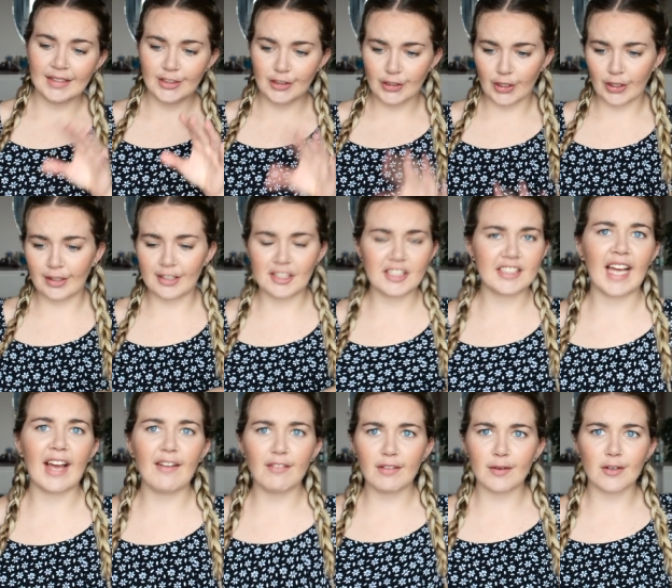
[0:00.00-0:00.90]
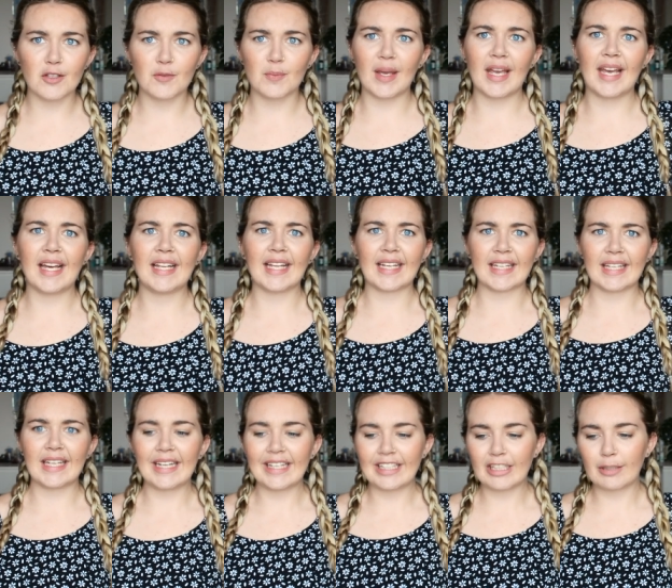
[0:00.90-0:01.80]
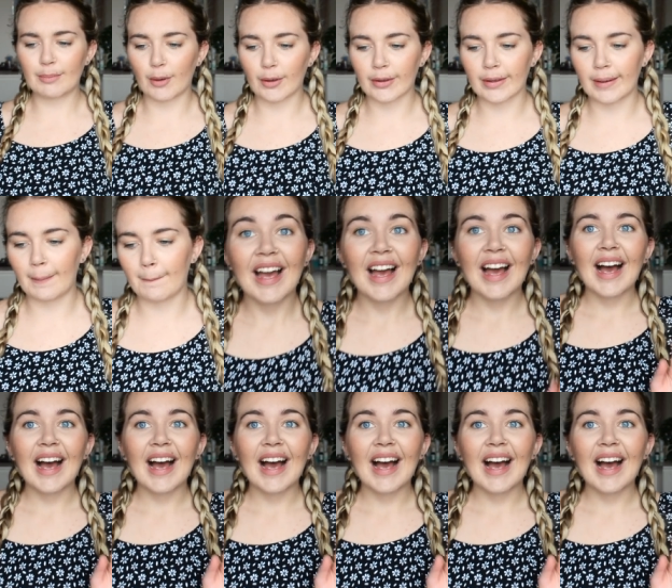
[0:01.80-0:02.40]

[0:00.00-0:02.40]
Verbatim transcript: So just have a little spare hair lackey in your pocket.